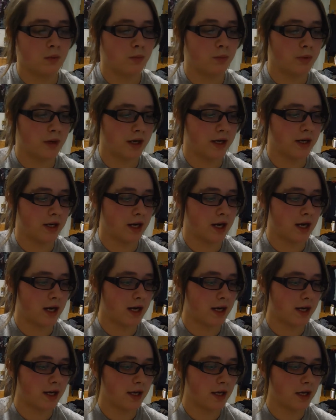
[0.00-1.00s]
but
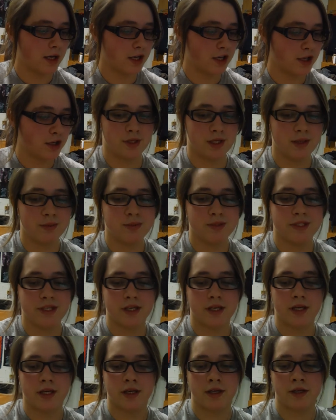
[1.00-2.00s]
I keep
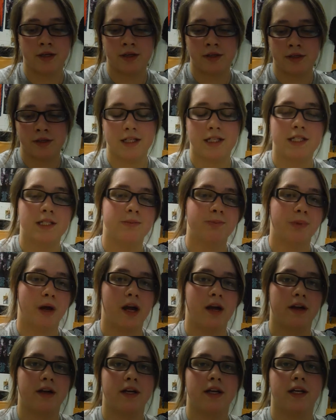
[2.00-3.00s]
seeing
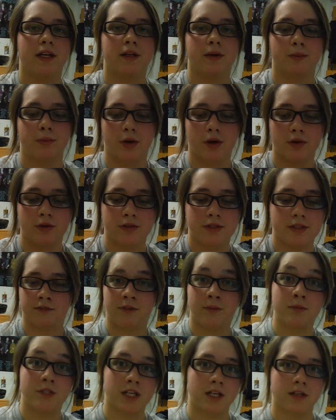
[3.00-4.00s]
inspiring posts
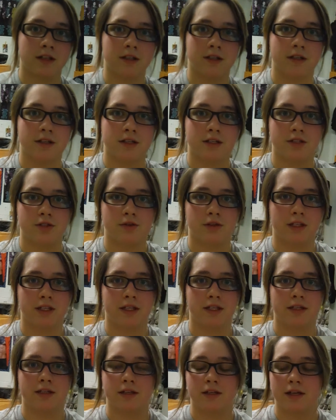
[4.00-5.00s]
from Jenna and
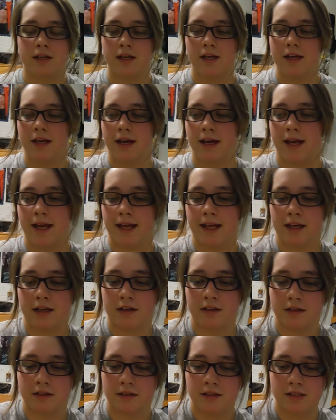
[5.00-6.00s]
Julien
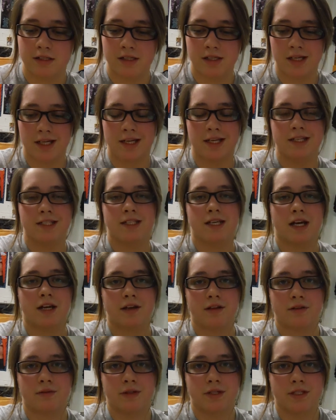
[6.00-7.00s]
and he's
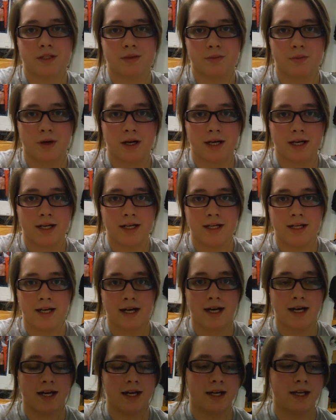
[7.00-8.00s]
kind of the reason why
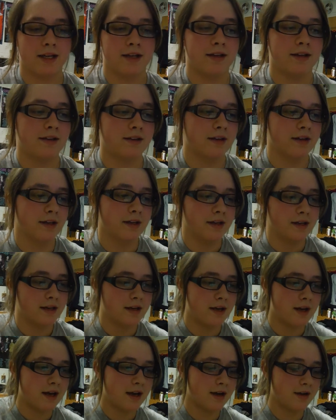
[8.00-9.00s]
I
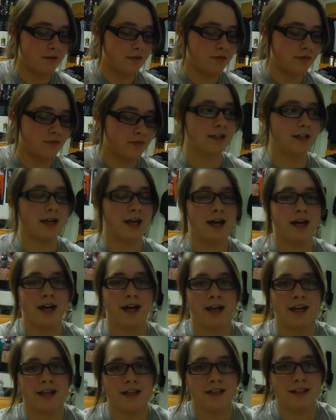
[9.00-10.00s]
have
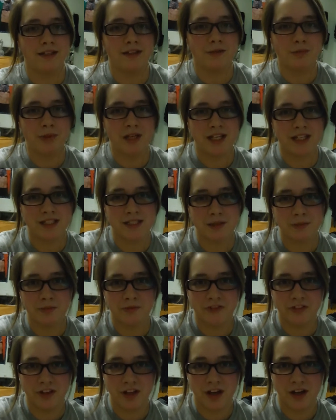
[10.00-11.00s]
kind of picked up
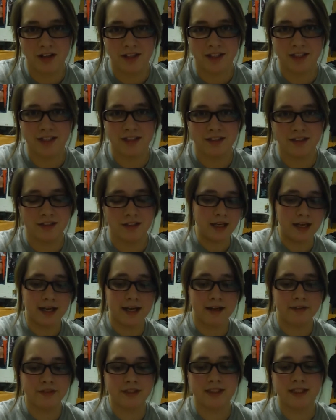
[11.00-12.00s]
vlogging. I
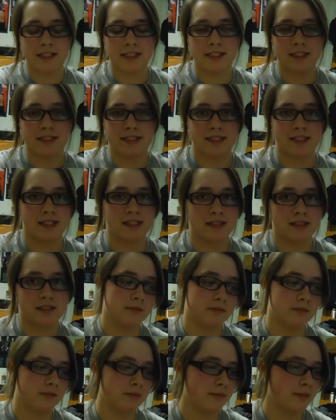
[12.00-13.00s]
haven't done it
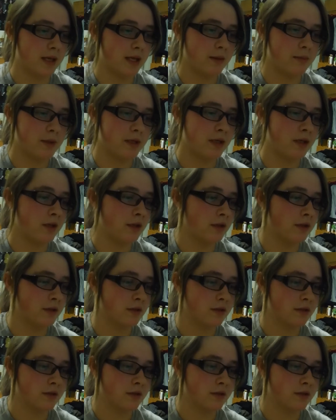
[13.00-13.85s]
since maybe